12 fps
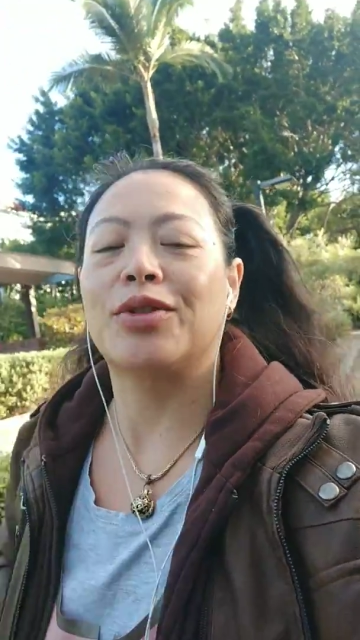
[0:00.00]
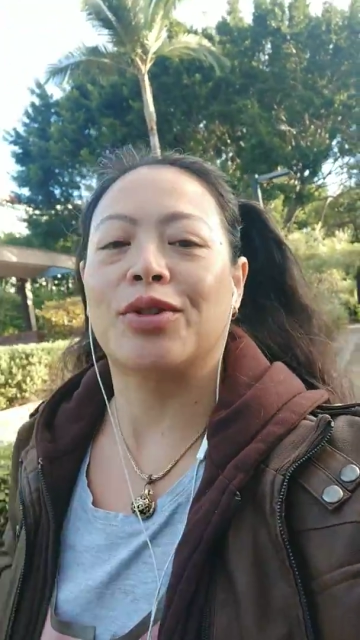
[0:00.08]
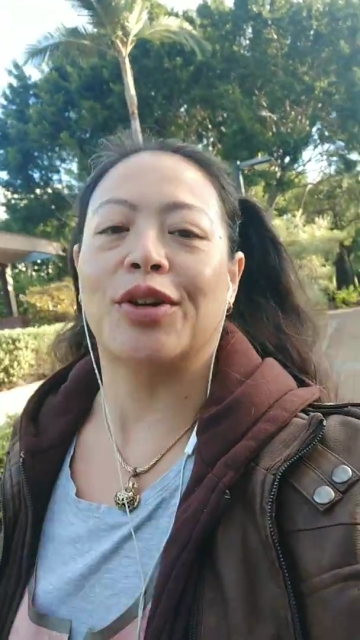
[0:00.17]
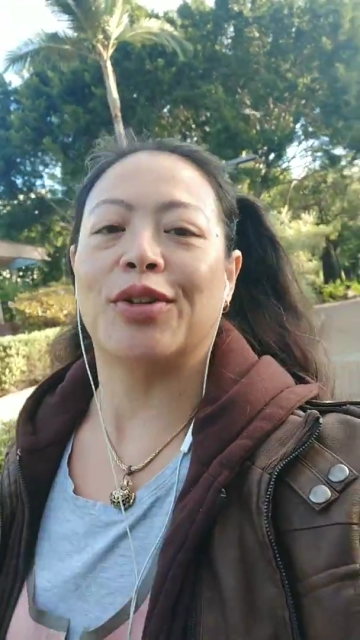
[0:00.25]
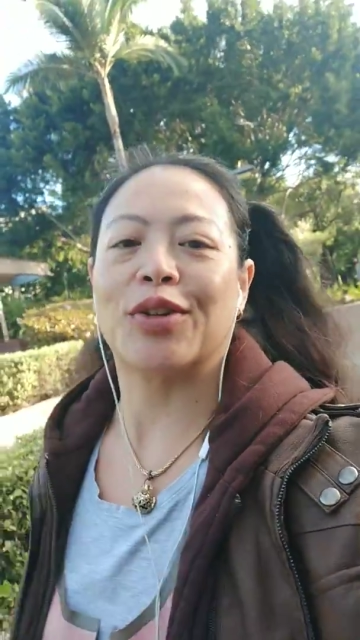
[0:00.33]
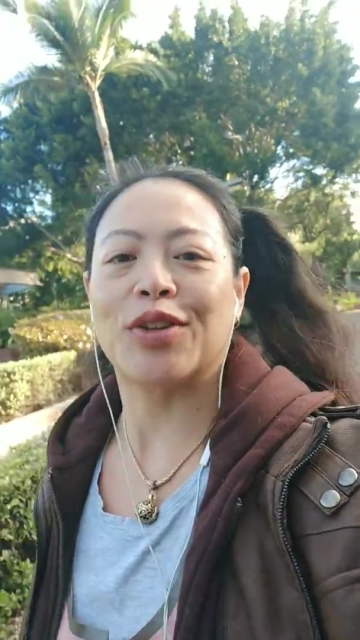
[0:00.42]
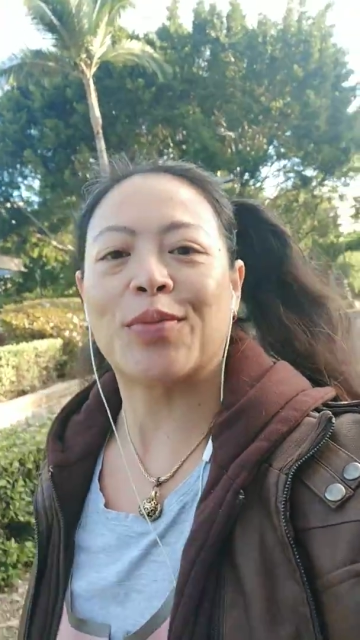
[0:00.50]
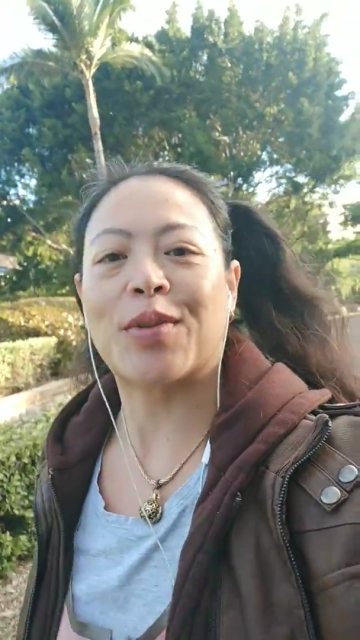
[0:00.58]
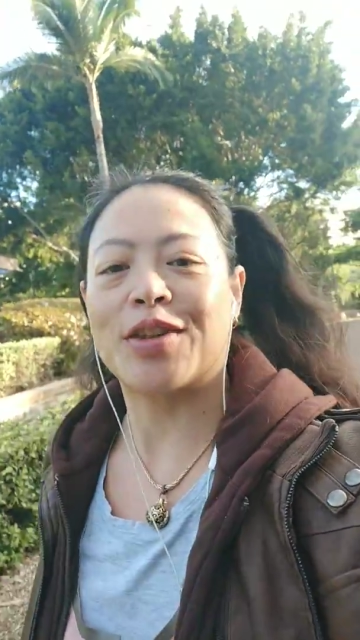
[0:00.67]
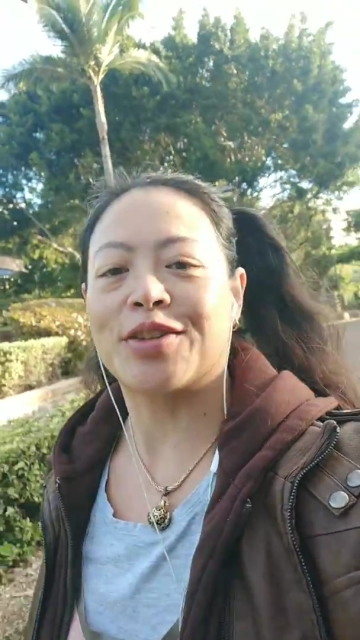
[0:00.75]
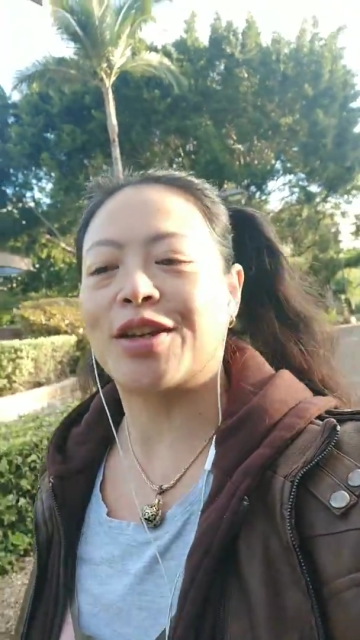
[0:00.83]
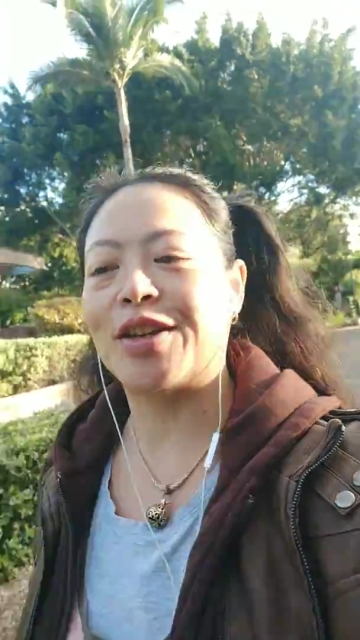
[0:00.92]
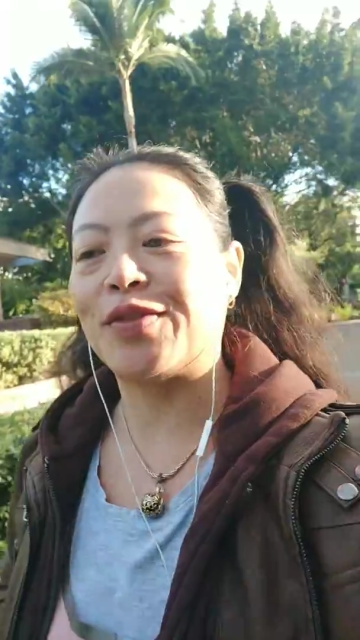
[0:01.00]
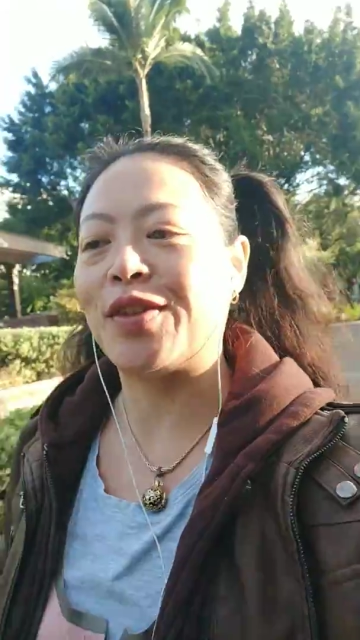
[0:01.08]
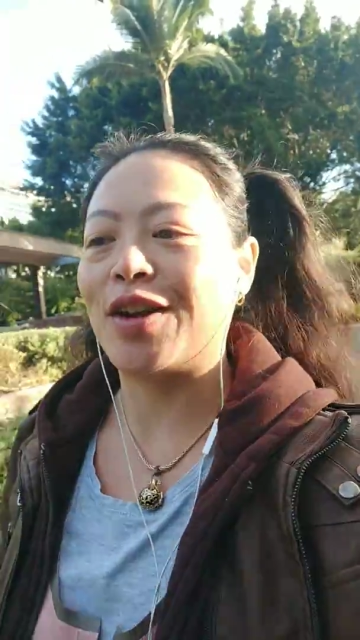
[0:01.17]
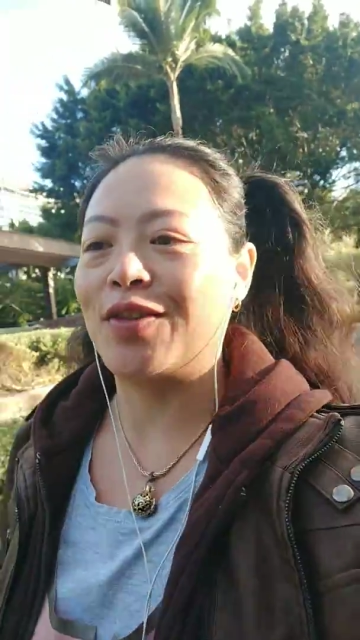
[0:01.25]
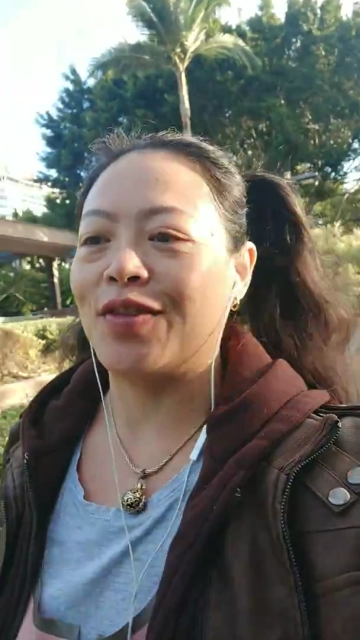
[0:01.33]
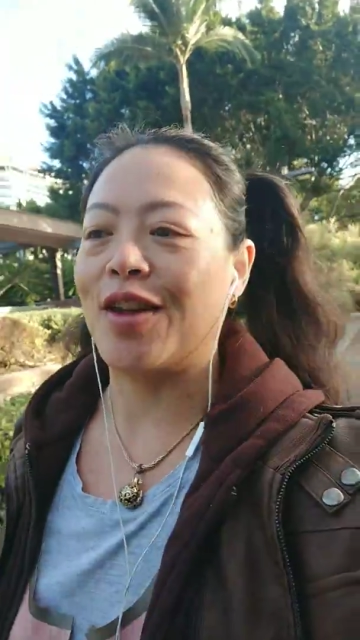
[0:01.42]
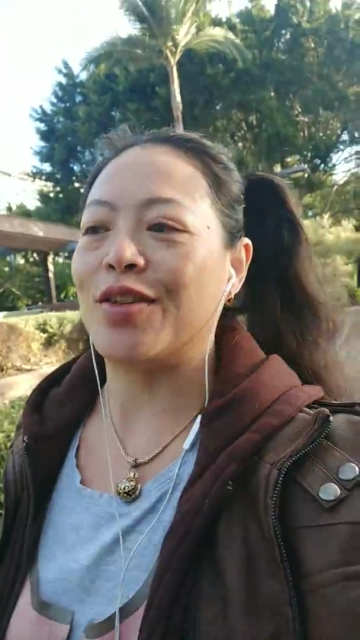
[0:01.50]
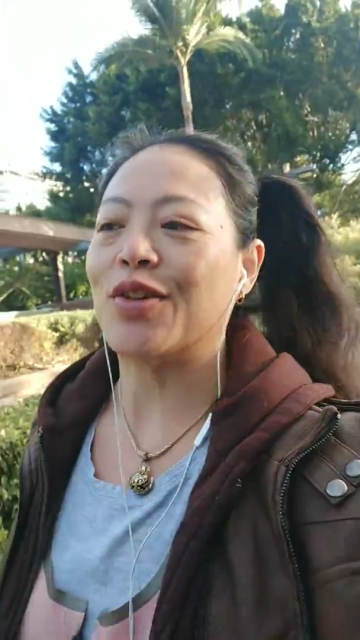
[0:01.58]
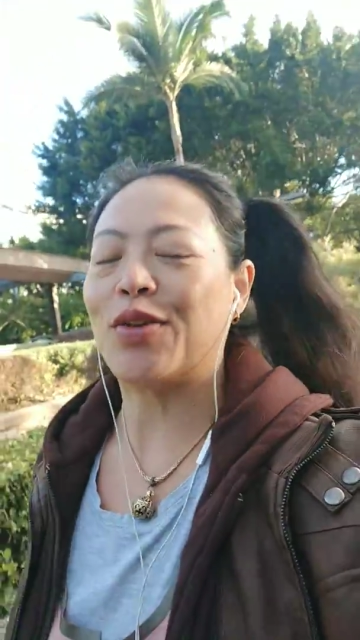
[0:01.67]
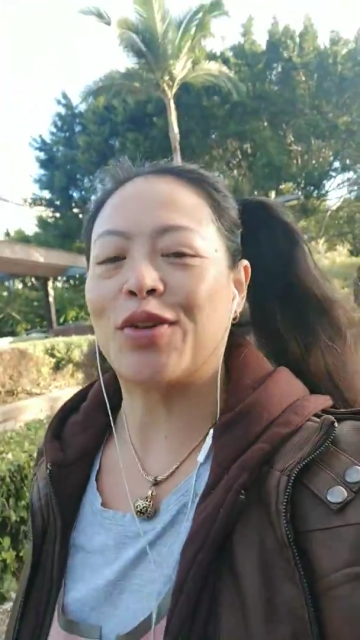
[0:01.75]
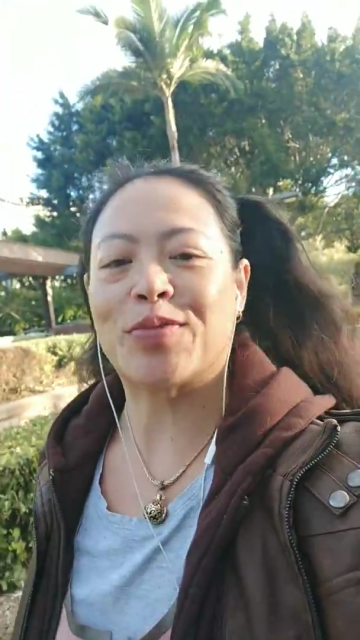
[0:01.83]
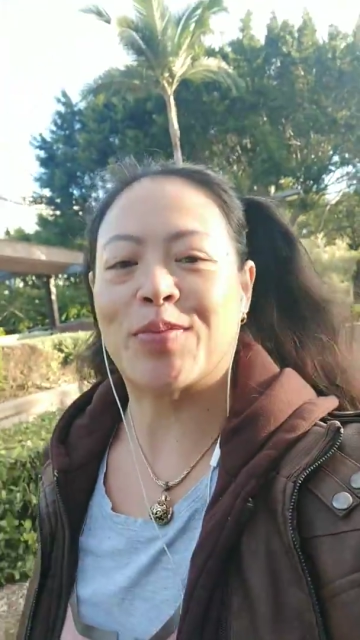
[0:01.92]
trying to look on the bright side of life and
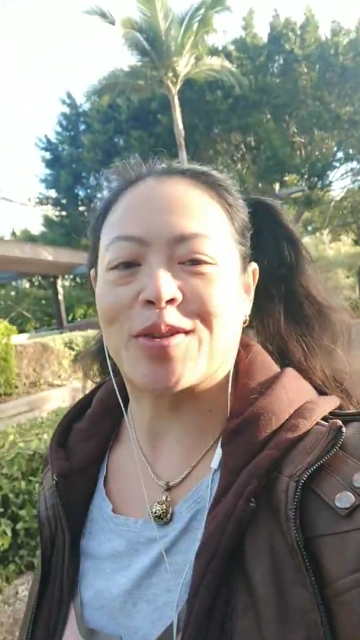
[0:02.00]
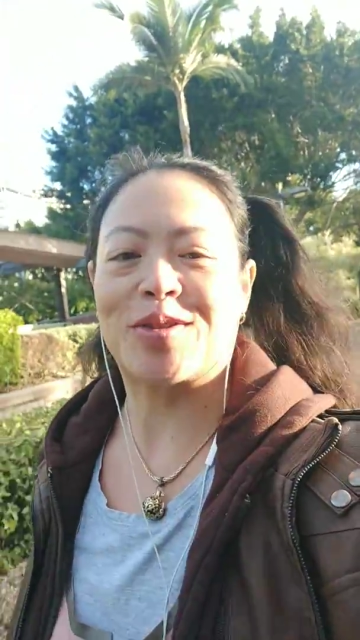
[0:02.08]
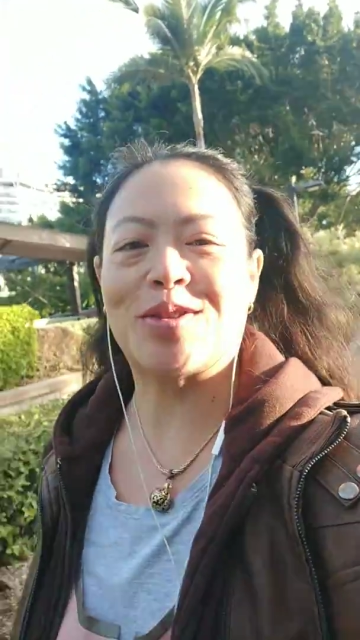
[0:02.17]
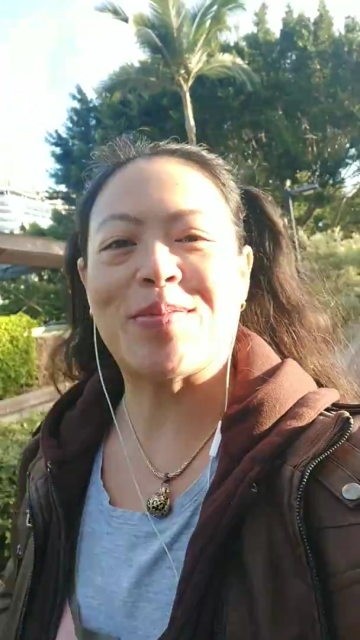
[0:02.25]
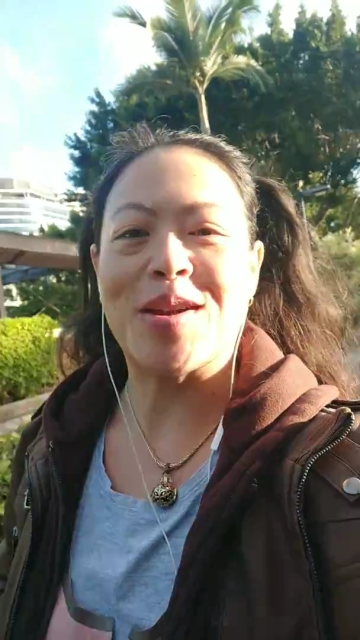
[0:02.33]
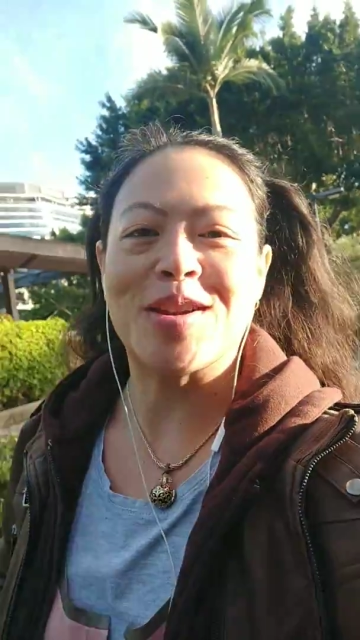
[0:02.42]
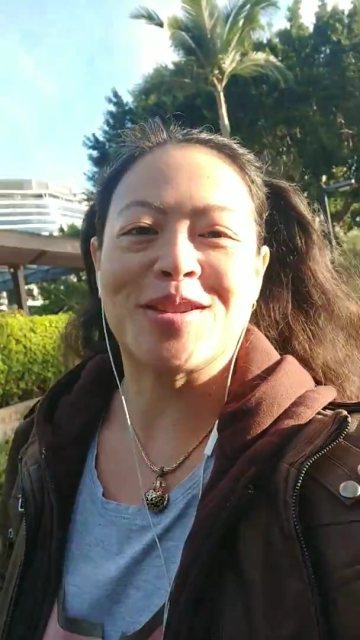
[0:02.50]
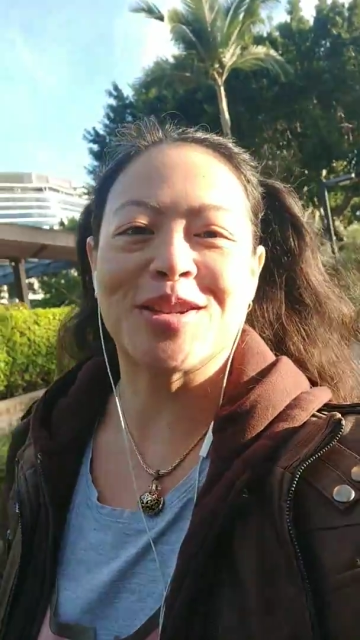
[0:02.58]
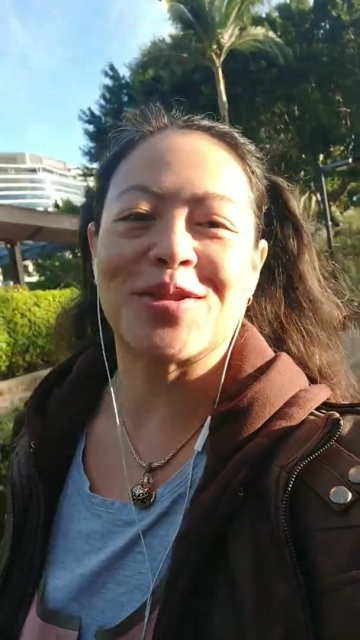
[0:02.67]
not expect the Spanish